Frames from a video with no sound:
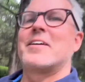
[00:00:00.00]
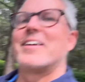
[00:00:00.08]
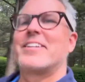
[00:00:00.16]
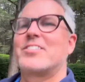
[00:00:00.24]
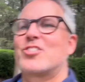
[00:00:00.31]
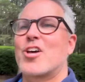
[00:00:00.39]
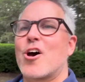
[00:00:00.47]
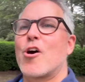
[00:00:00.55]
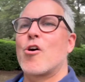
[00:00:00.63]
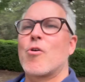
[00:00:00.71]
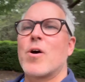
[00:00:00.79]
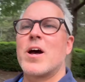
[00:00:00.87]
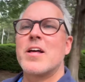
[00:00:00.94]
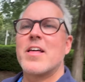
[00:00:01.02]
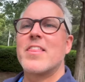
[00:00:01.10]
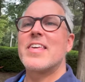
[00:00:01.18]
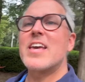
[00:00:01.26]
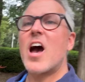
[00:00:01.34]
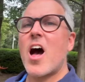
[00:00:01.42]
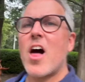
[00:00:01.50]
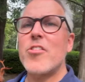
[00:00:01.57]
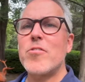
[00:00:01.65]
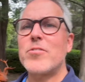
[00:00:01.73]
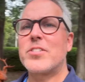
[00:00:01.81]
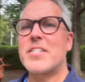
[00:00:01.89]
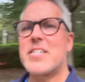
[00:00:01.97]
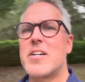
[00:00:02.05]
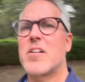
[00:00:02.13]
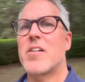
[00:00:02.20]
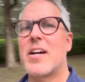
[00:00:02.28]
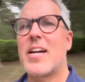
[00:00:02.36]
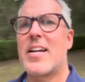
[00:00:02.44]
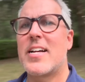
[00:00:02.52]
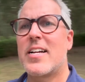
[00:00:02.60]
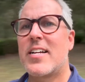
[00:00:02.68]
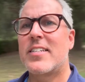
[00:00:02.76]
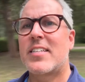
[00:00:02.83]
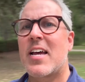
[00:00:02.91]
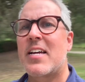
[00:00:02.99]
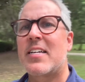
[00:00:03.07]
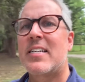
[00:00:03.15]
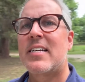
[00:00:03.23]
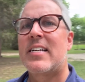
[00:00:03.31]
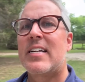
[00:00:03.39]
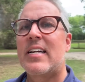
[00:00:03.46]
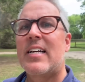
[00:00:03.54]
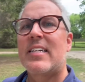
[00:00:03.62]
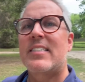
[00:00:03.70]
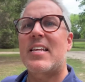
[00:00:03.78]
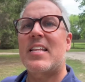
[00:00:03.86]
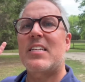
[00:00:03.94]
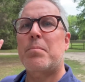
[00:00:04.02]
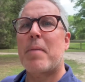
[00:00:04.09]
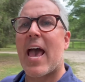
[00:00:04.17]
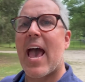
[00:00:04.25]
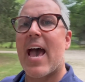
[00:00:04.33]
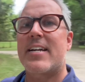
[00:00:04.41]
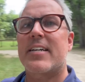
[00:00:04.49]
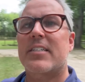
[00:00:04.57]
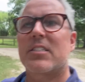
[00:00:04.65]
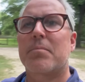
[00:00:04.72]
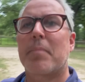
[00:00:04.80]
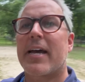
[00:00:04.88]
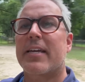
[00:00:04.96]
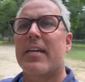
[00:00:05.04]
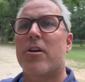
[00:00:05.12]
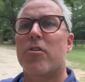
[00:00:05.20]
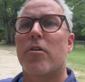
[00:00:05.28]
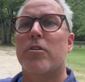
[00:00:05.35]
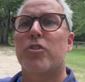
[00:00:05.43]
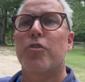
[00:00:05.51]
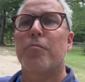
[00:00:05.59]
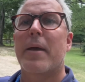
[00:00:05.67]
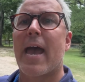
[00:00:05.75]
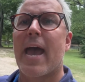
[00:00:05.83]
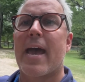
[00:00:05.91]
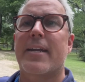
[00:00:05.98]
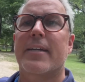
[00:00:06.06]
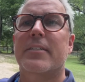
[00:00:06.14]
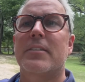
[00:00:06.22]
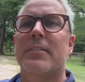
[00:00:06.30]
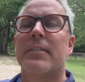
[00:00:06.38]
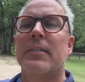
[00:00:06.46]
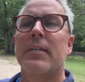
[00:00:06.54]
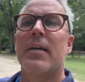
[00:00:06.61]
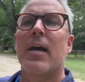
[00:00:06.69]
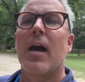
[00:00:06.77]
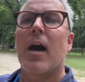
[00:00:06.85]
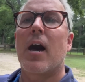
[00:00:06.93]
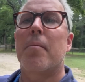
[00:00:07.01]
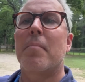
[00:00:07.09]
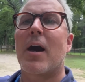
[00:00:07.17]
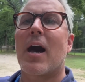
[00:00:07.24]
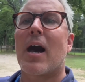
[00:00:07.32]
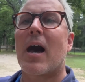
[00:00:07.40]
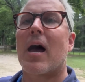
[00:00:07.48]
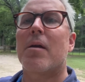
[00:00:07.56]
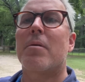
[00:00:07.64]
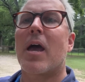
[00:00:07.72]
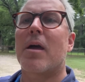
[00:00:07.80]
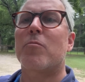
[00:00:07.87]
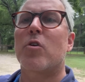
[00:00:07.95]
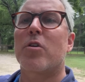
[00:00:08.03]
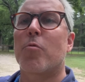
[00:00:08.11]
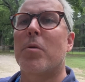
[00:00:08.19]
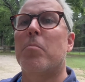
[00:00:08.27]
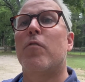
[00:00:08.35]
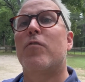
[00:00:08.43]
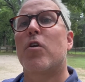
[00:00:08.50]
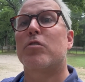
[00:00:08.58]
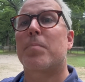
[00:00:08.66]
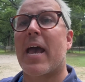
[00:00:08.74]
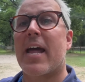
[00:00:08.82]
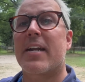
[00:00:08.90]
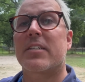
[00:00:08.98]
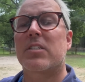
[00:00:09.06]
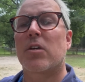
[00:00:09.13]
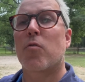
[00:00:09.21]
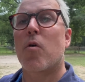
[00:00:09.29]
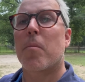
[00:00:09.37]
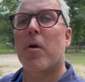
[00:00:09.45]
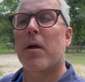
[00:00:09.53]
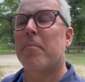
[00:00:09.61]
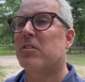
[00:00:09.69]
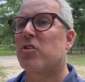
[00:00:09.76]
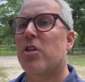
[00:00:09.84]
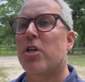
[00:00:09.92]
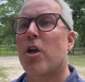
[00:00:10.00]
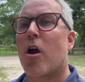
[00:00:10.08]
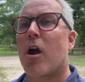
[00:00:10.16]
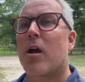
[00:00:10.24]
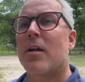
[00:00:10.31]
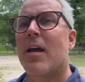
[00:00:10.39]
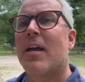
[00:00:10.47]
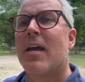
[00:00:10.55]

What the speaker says: So the other deer is, see these paddocks back here? There are two paddocks. I'm going to remove those paddocks and incorporate them into the yard.